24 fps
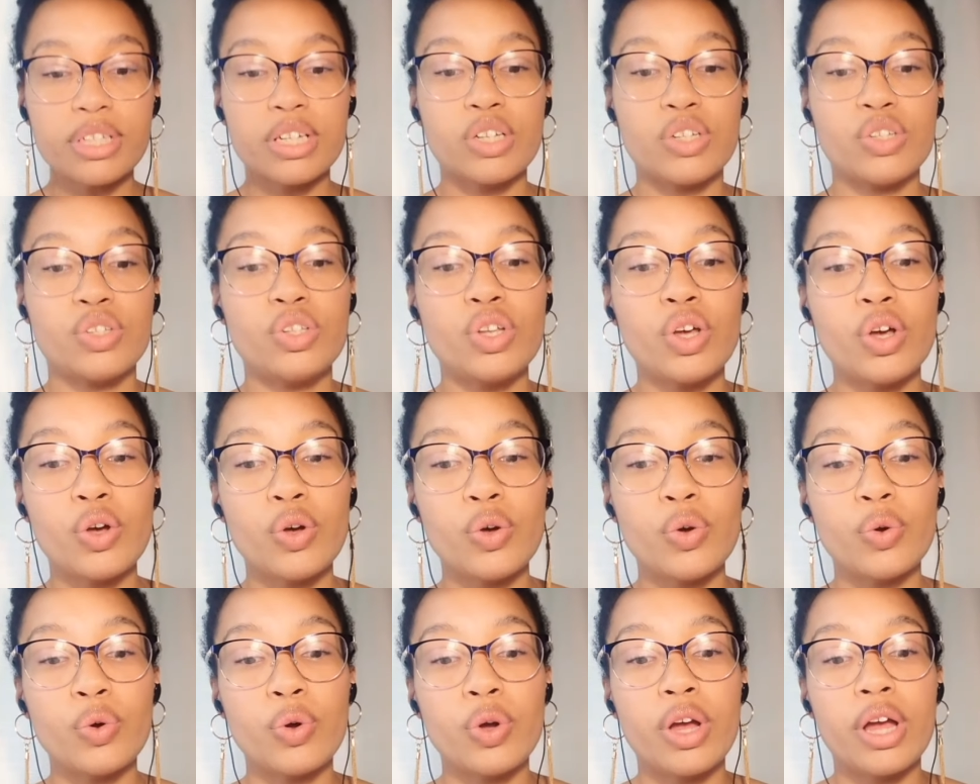
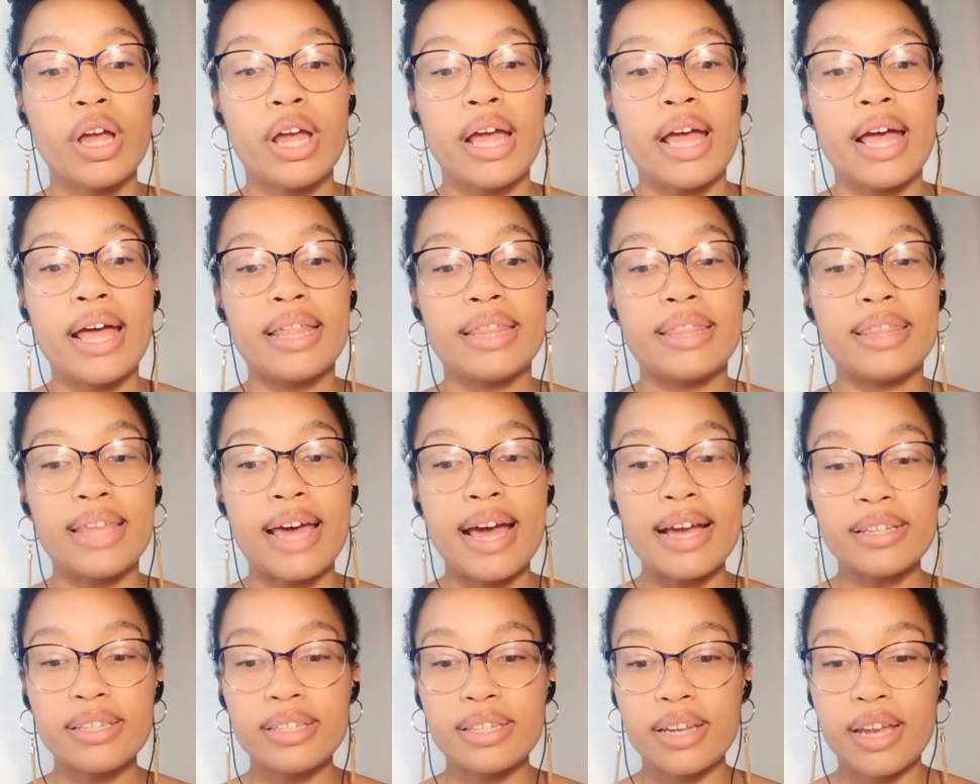So
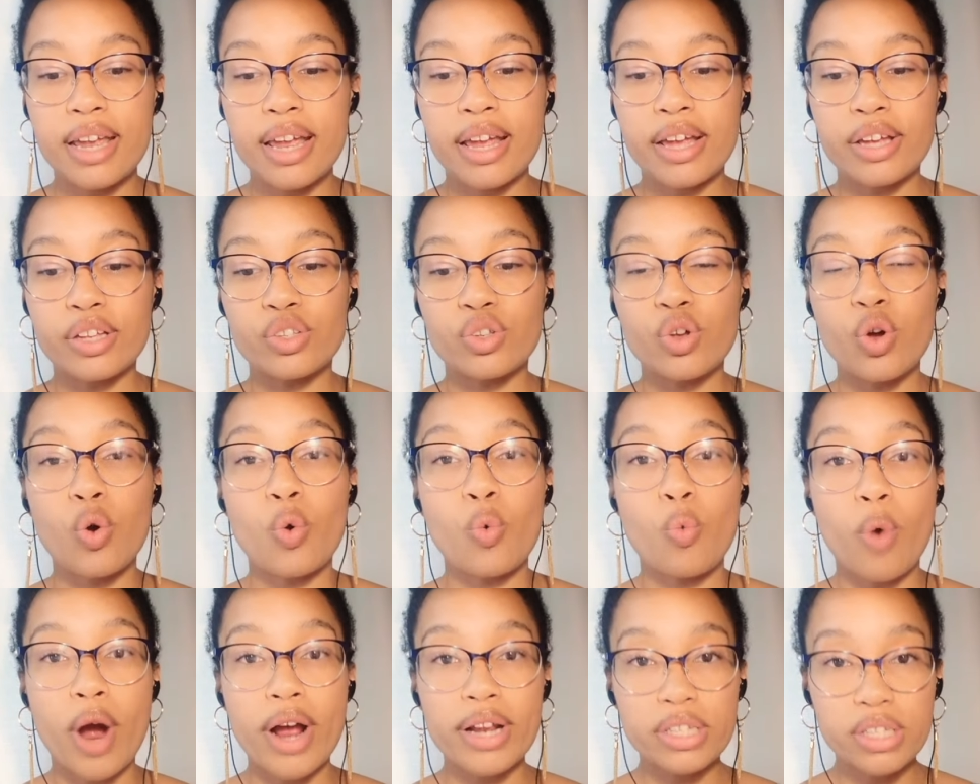that is
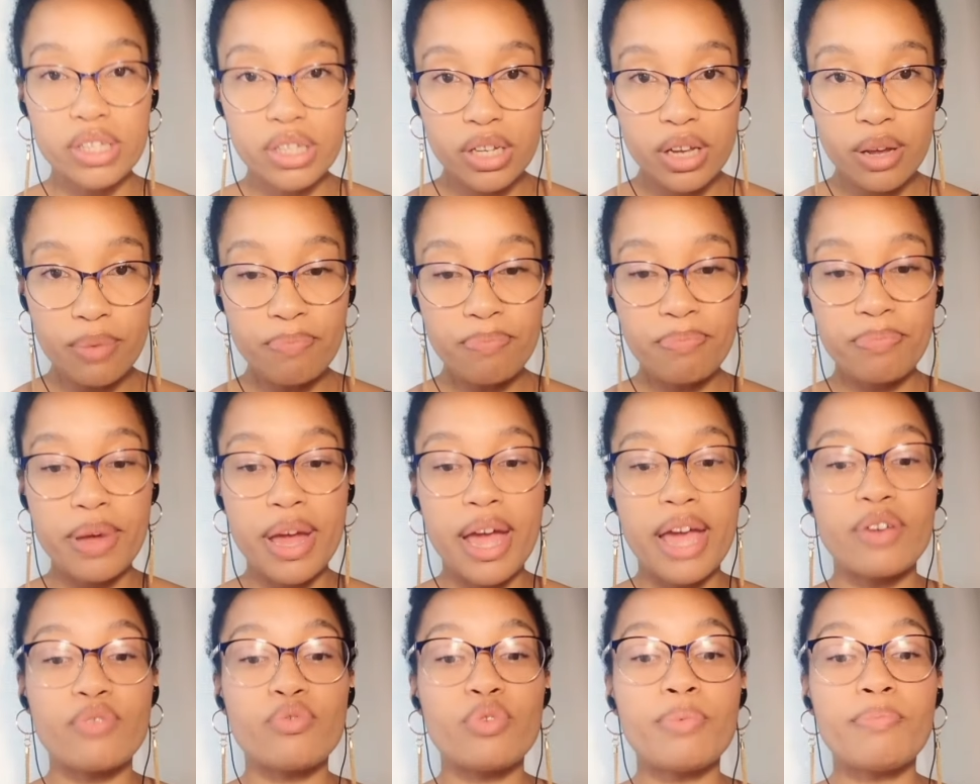one tip,
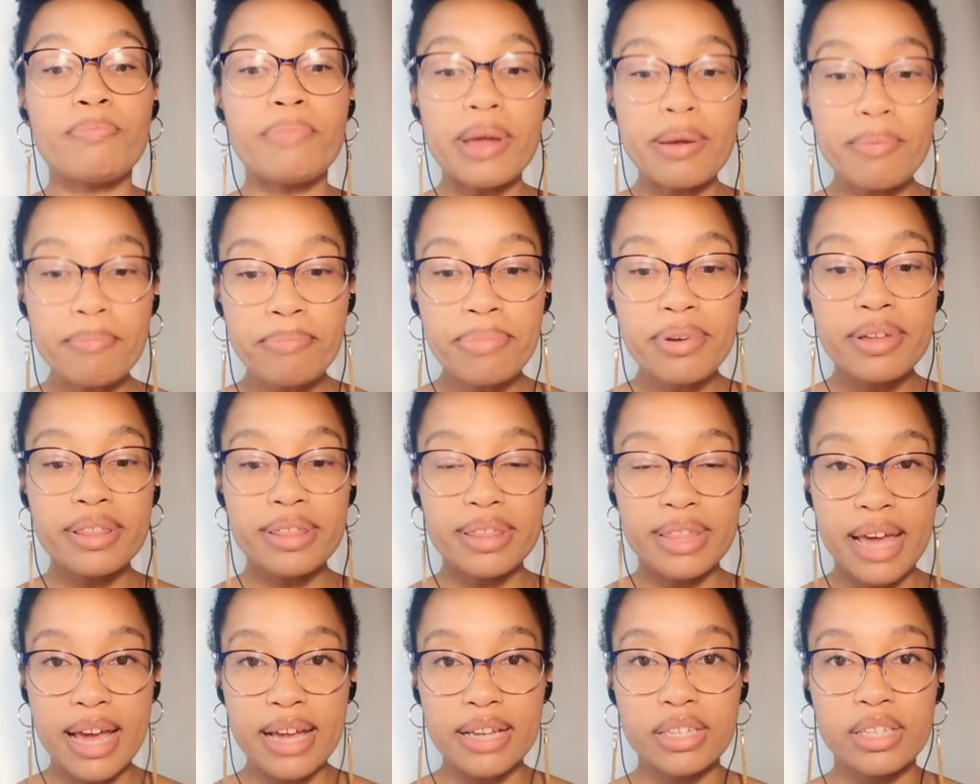and remember
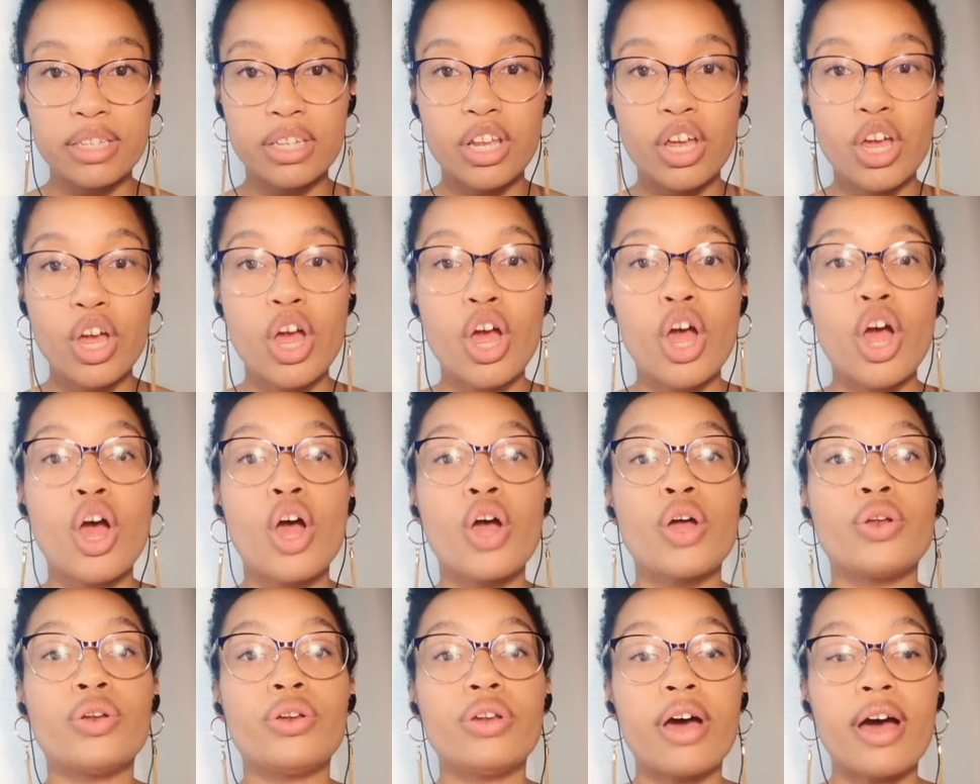
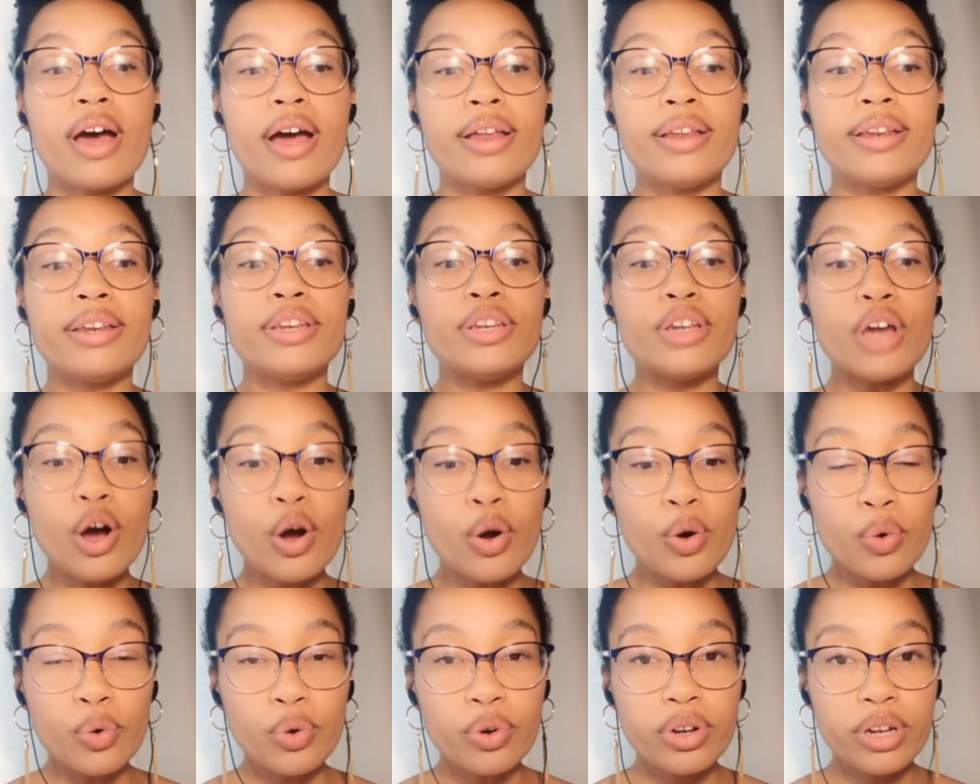that a
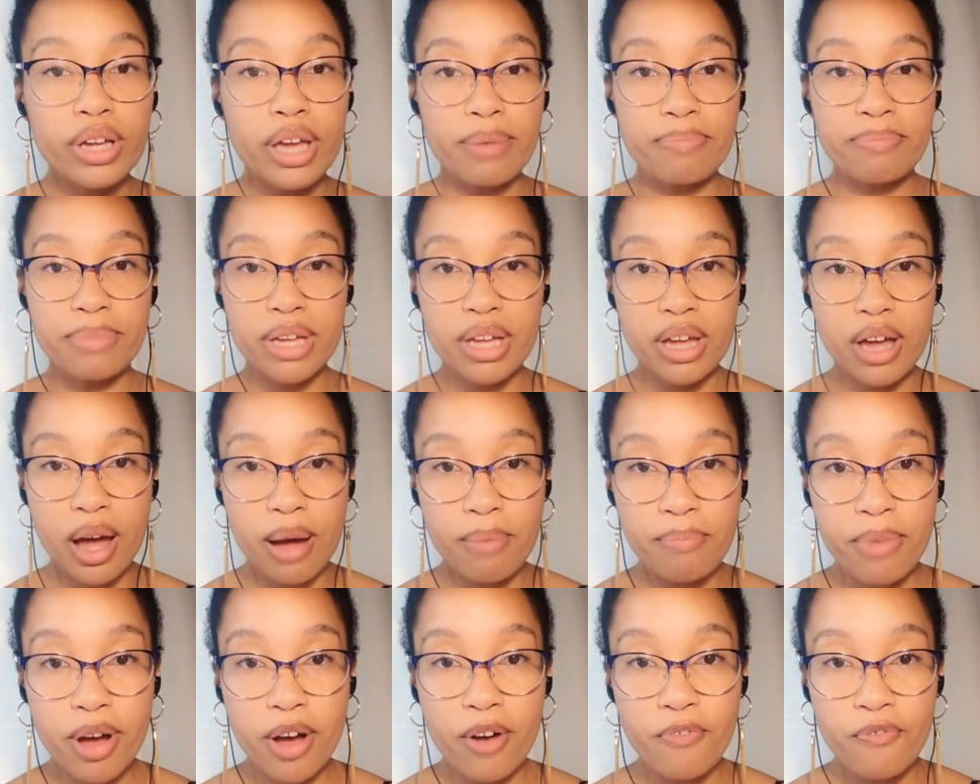no can
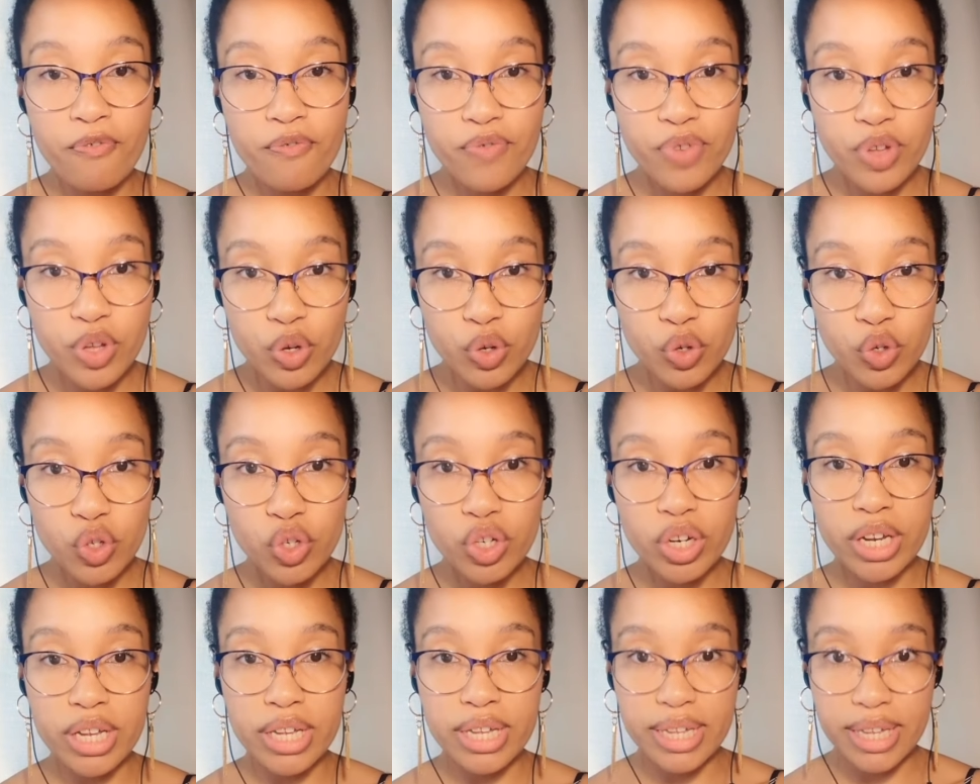become a
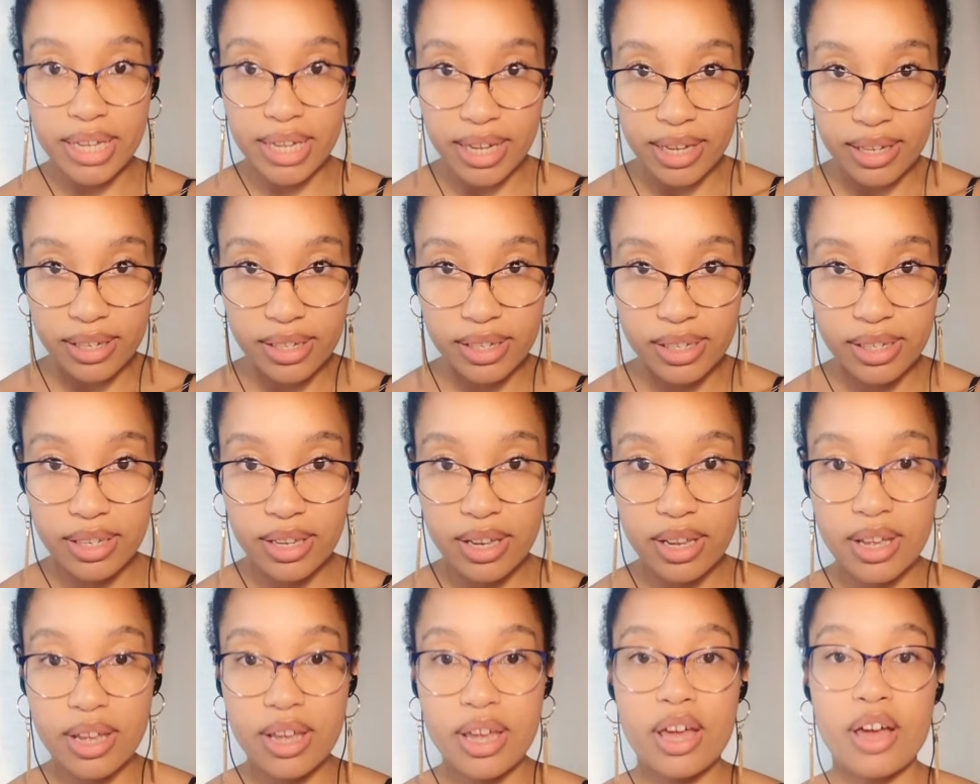future yes,
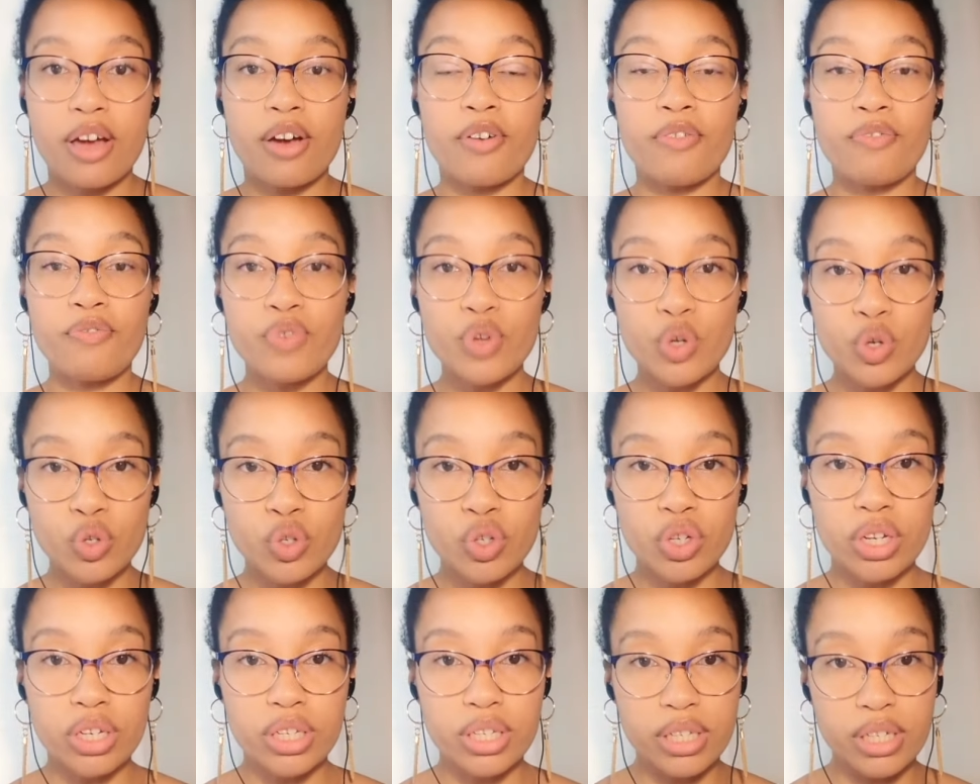a
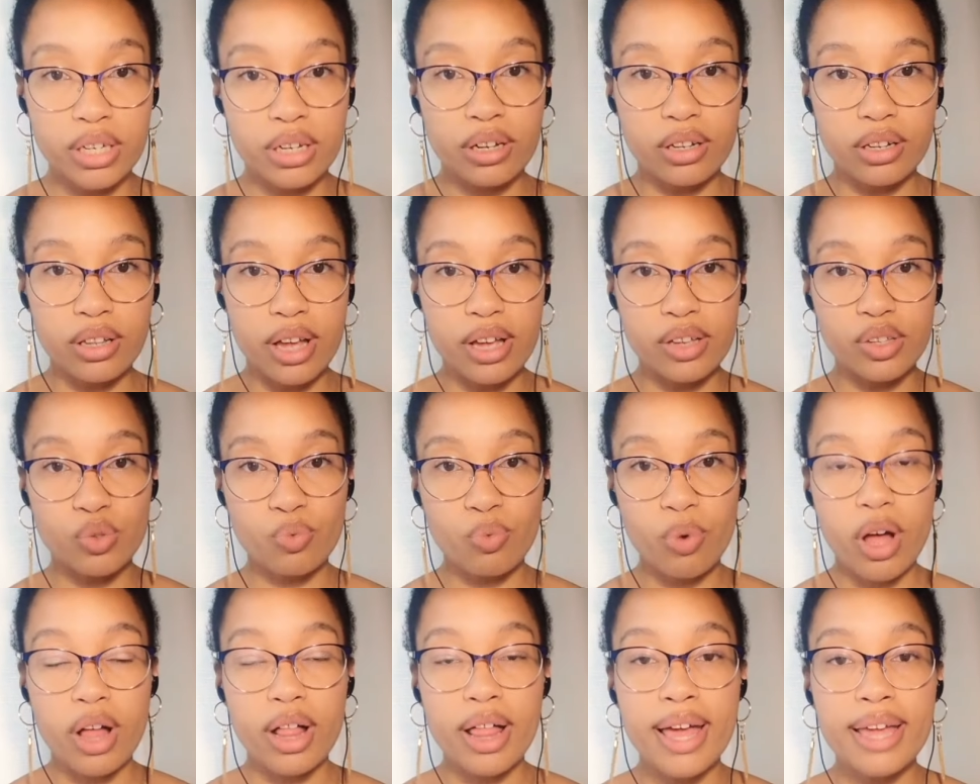future deal as
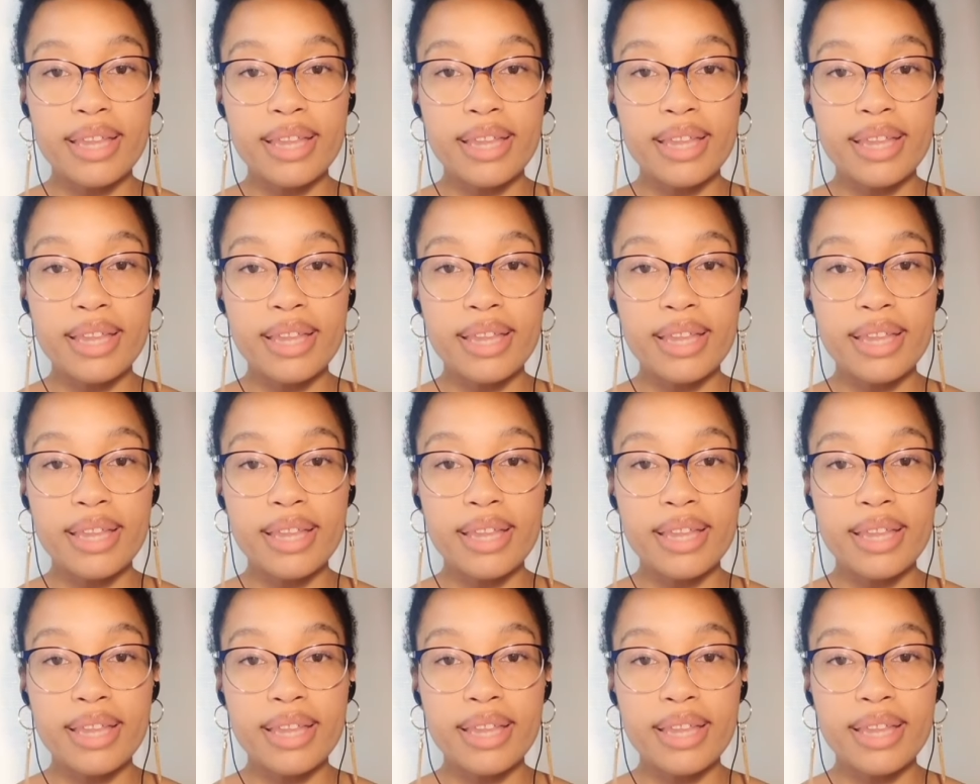well.